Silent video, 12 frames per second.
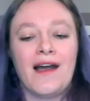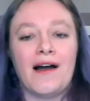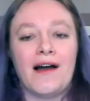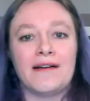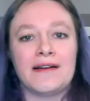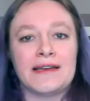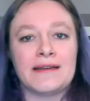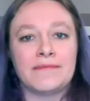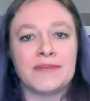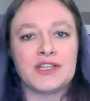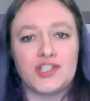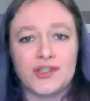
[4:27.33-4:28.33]

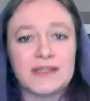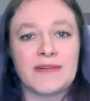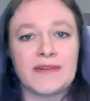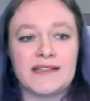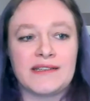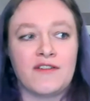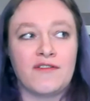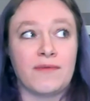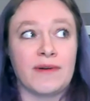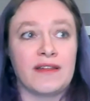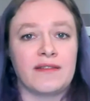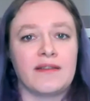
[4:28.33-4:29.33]
I'm shoulding myself
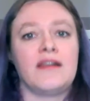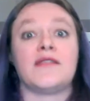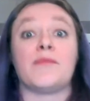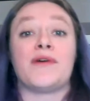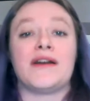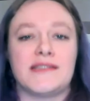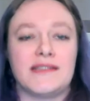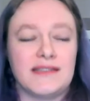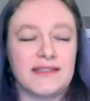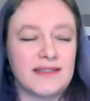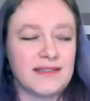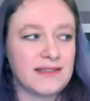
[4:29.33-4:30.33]
with the
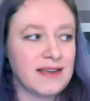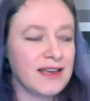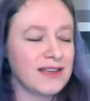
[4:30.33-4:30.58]
presents.